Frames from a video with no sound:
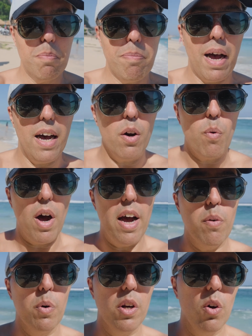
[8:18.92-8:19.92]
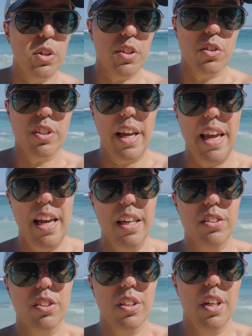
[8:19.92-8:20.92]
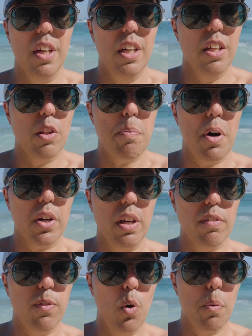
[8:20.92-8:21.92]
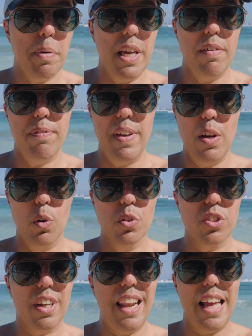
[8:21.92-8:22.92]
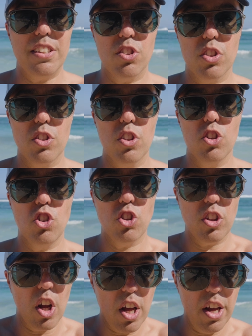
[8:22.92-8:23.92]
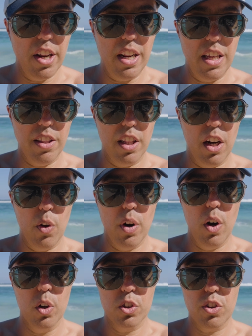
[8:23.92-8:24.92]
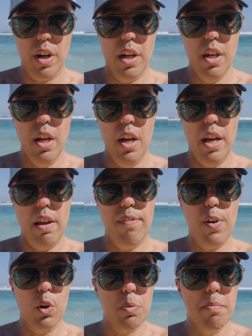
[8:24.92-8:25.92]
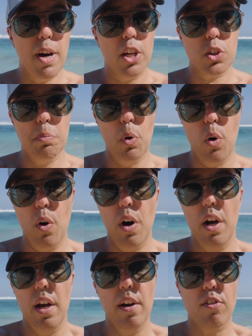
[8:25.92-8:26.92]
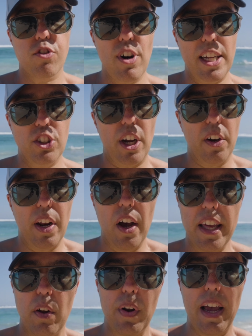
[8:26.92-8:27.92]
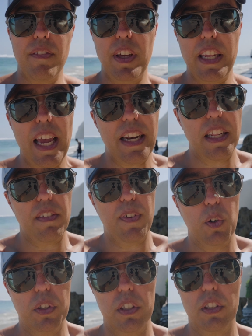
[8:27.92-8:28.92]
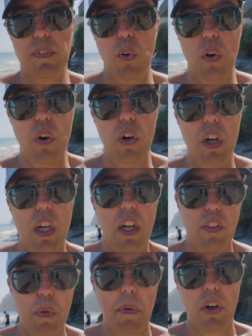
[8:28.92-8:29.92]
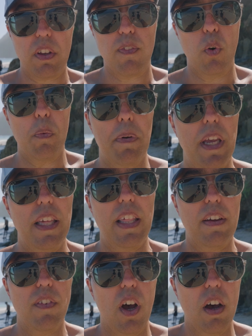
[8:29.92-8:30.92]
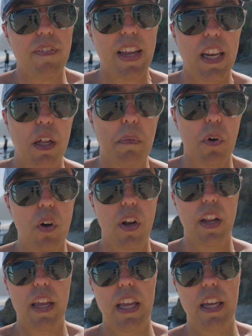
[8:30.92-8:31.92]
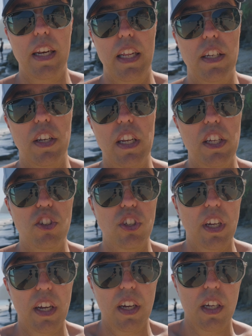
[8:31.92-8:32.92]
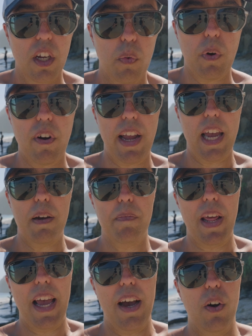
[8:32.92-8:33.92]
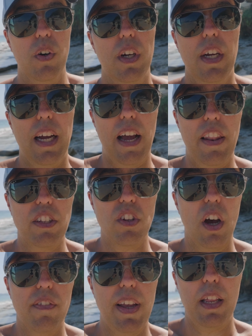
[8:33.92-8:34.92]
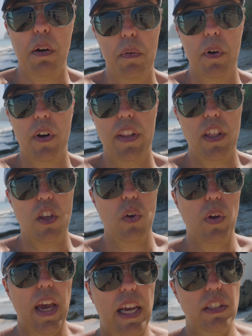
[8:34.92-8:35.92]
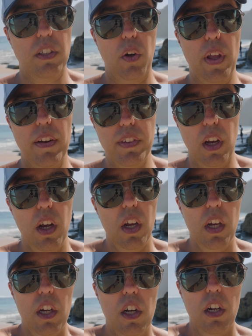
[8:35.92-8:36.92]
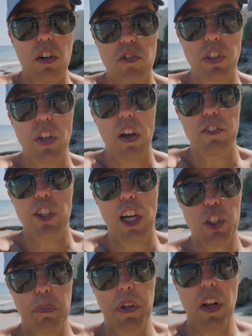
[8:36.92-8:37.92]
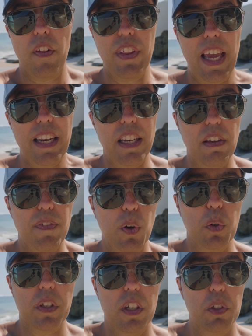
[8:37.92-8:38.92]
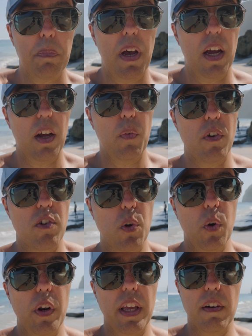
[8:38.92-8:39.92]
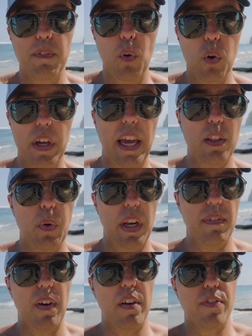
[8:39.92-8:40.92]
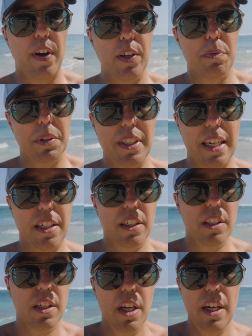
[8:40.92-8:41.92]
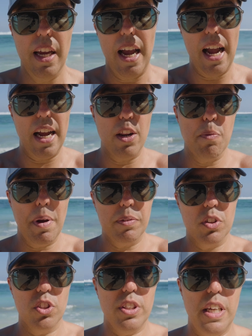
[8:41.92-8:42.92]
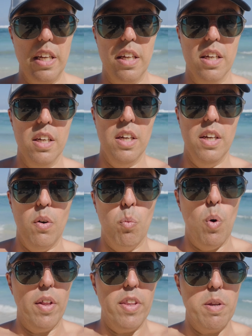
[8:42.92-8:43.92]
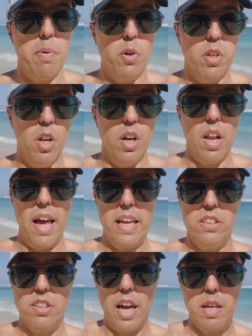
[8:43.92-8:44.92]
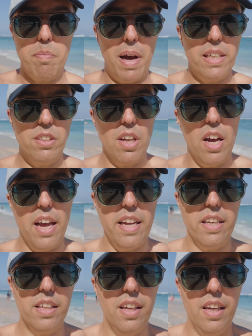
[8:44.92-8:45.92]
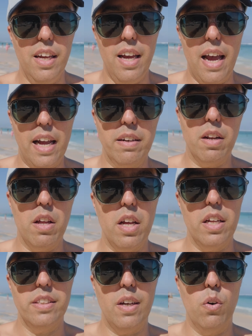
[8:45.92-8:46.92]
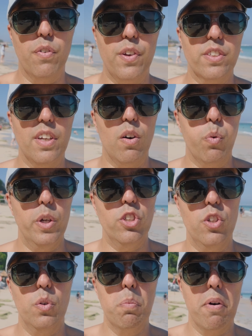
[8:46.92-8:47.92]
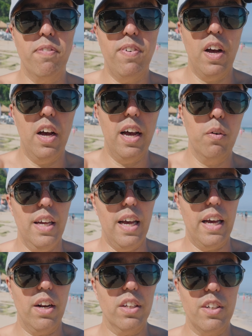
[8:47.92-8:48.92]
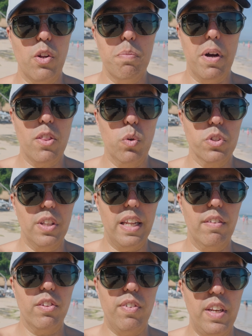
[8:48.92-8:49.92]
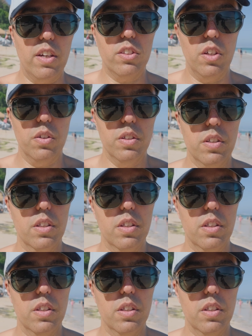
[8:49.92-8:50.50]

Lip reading: But what I would also say is the Pocket 4P feels less sturdy than the Luna Ultra. It feels much more fragile. Now I don't have any ND filters for the Pocket 4P. They're not available in Indonesia where I am now, and it's not available in the UK, so you have to preserve judgment on the ND filters. But we're recording at 4K 25 frames per second, and you'll be able to see what these both look like side by side and tell for yourself which you prefer, and I'll tell you my thoughts at the end of this video too.